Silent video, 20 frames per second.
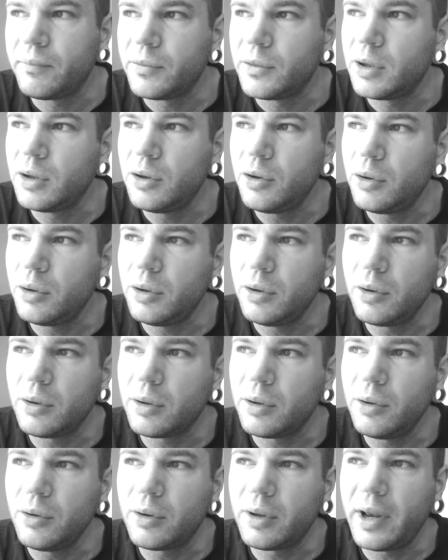you, you,
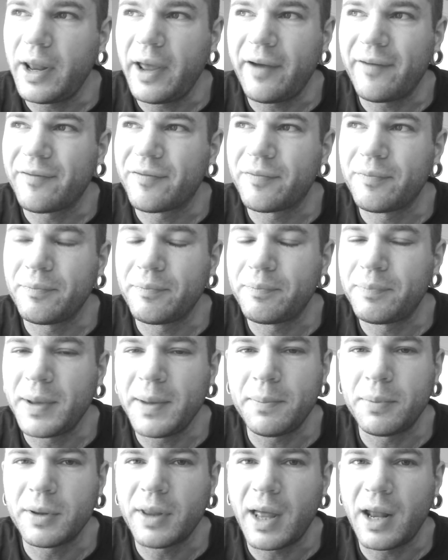you could have
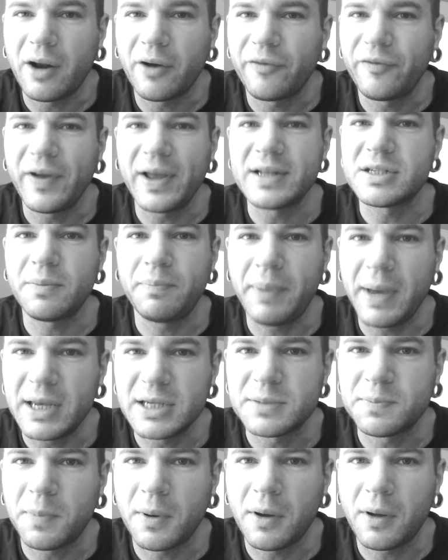people that are fans of
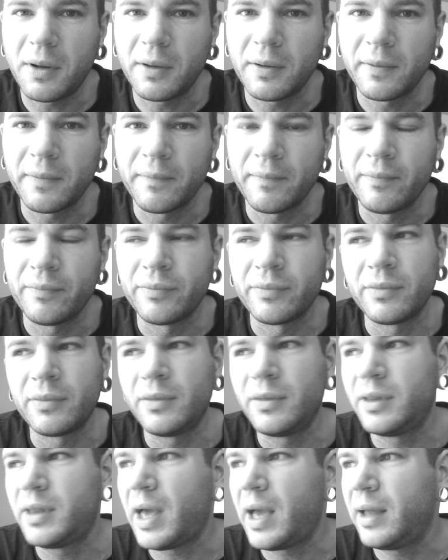baseball
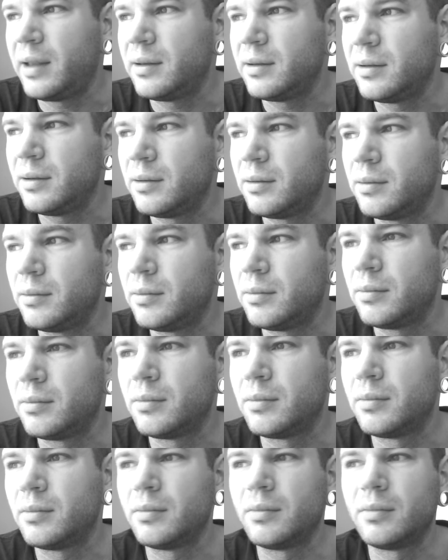that
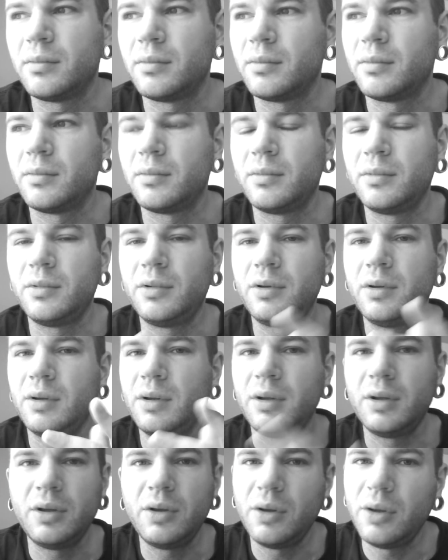
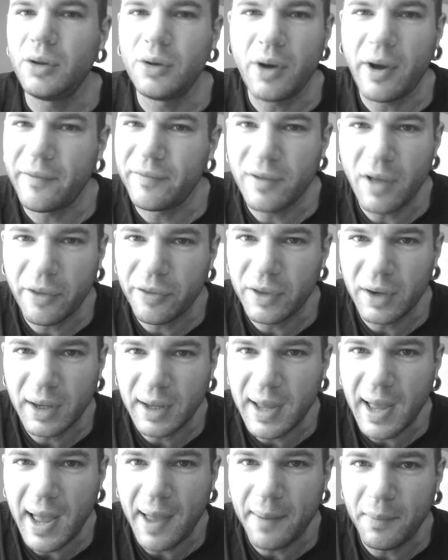you, you have nothing in
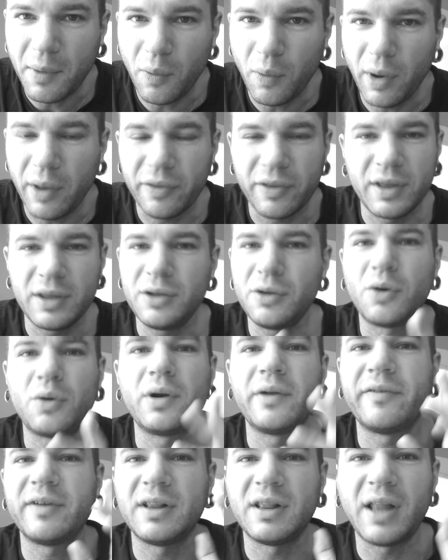common with and you
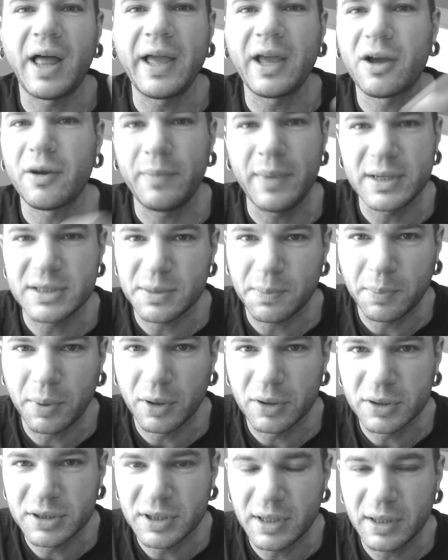don't even like them as a
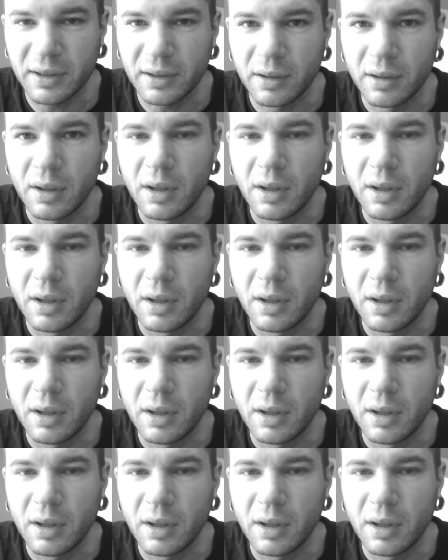person.